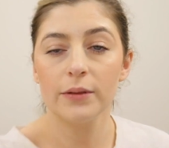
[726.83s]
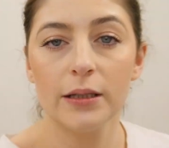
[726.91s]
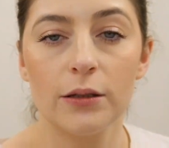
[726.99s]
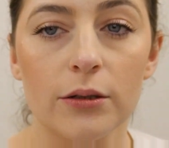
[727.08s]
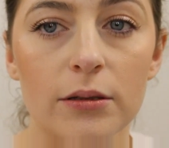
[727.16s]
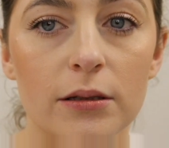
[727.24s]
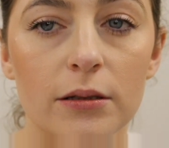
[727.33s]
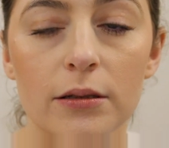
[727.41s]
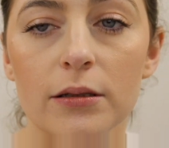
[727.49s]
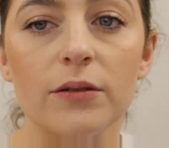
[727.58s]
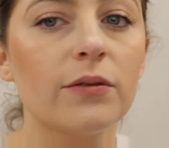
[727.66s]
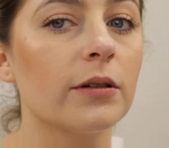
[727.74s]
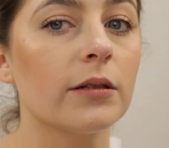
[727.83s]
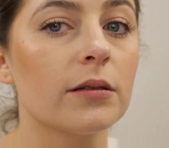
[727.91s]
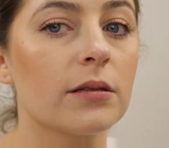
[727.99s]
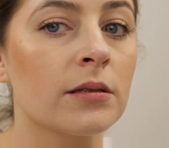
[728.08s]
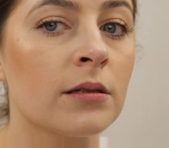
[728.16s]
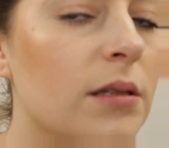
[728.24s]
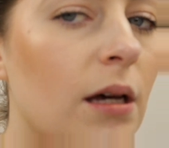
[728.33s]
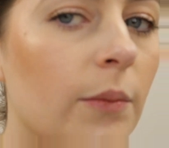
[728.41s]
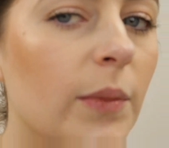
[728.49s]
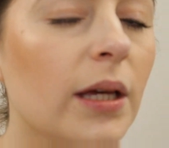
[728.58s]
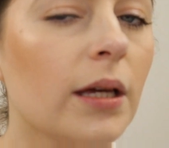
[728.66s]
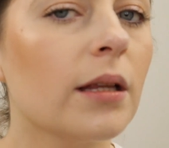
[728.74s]
really notice a lot of difference. Tell
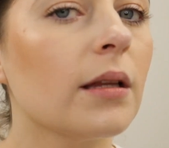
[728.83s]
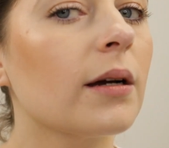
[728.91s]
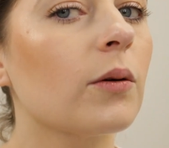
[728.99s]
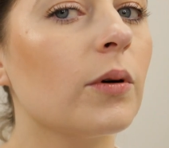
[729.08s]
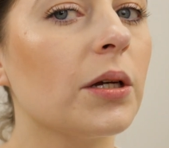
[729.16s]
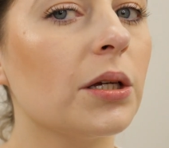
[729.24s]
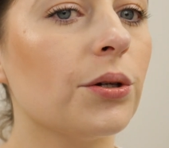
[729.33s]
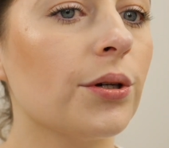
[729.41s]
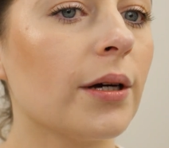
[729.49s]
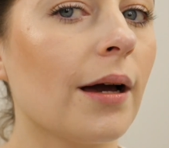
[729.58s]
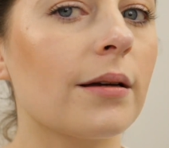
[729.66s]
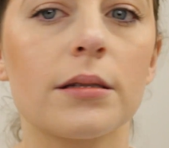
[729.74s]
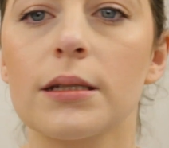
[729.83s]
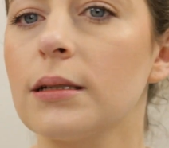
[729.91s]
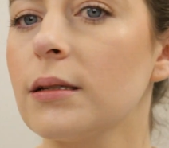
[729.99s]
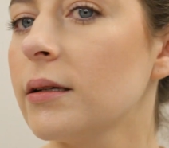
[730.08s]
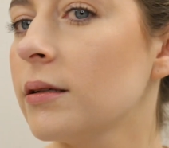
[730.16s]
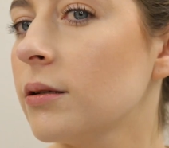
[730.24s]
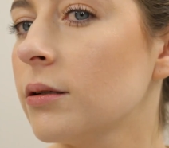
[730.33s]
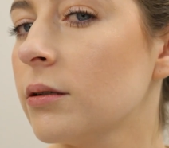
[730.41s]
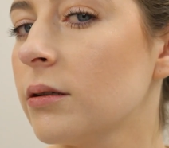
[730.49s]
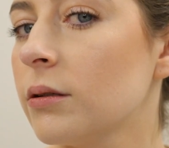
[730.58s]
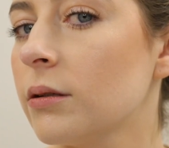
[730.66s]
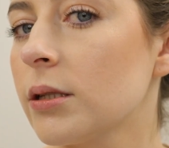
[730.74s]
me like what you guys think. Can
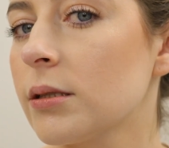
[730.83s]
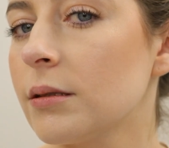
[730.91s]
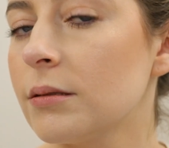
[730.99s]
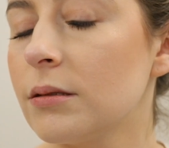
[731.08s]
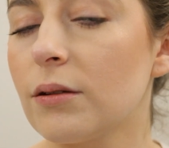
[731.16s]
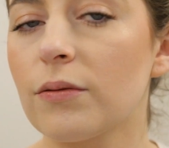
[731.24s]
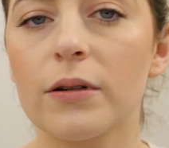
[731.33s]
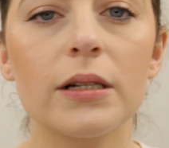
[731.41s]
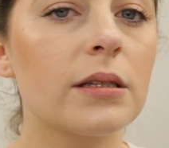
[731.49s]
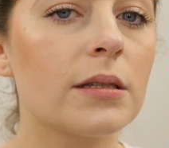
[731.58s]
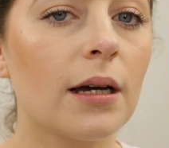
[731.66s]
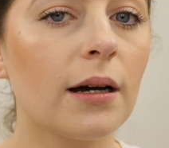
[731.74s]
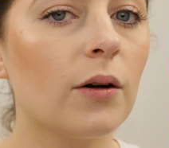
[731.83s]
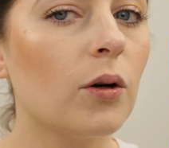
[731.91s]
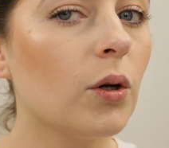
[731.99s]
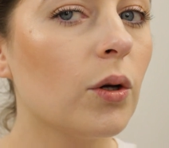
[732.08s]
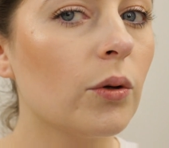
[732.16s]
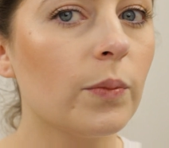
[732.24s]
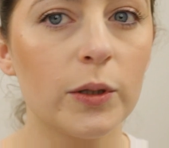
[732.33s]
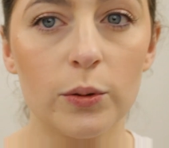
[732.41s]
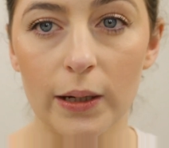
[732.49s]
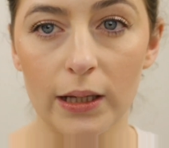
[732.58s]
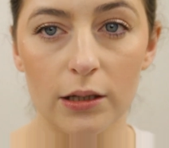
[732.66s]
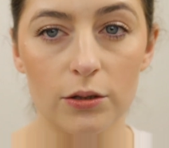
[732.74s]
you notice a difference at all
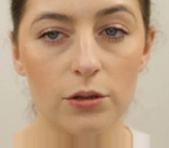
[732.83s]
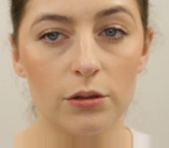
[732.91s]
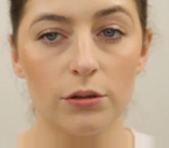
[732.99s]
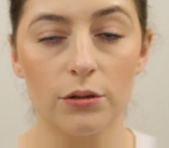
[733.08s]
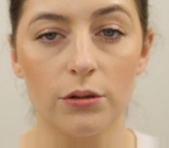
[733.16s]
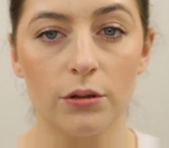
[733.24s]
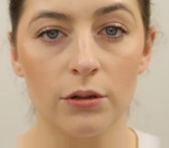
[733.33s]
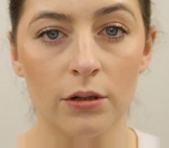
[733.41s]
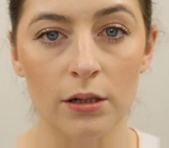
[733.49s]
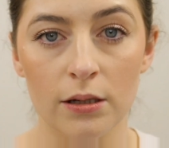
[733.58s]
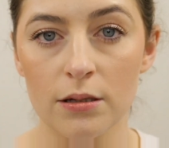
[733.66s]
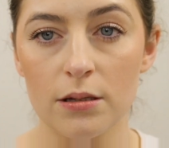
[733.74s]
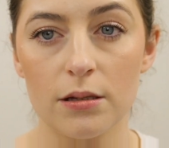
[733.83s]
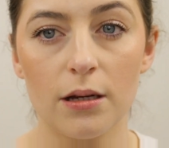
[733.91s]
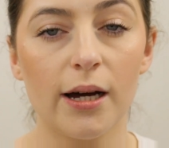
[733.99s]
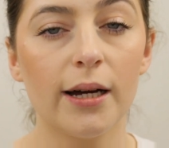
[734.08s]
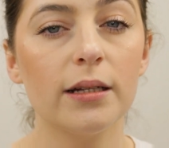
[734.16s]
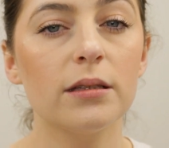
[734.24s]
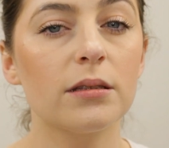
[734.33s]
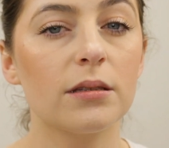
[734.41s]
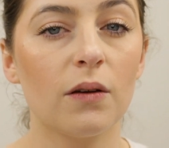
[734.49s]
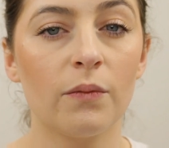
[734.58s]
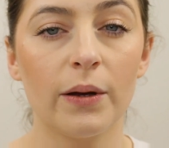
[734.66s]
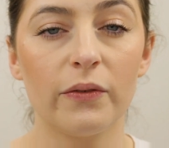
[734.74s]
between the two sides
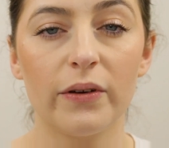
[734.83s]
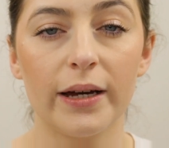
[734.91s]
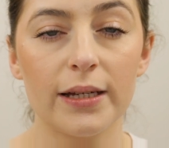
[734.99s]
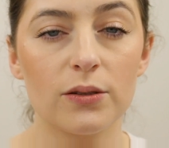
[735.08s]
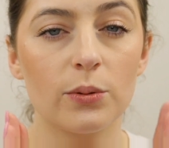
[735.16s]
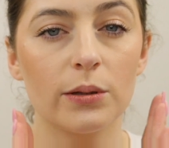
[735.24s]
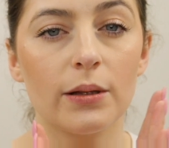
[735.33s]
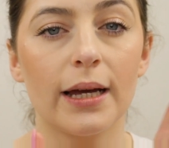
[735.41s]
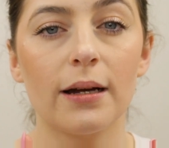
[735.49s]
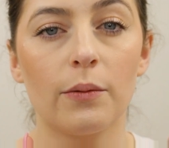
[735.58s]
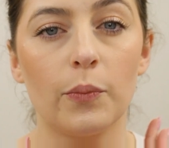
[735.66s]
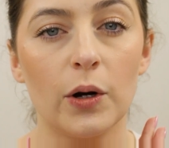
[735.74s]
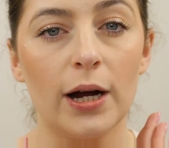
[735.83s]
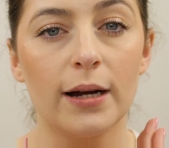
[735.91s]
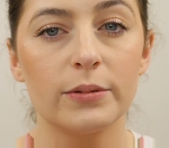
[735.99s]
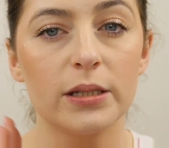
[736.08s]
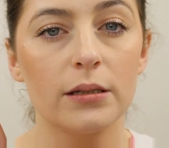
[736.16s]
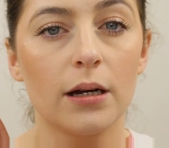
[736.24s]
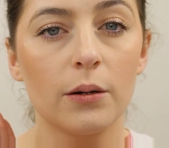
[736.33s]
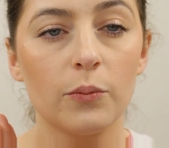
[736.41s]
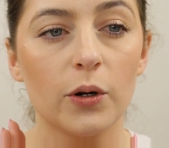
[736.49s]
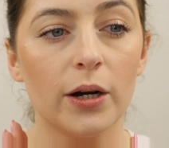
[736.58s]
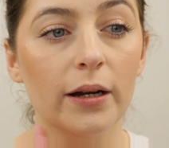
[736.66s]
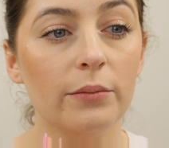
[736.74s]
of my face, with like primed and
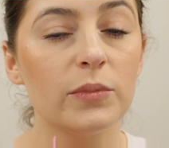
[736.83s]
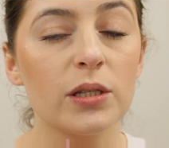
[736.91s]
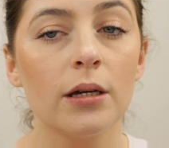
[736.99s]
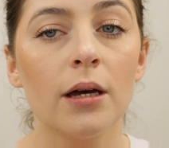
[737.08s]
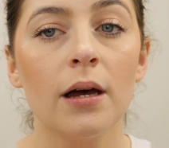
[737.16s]
unprimed?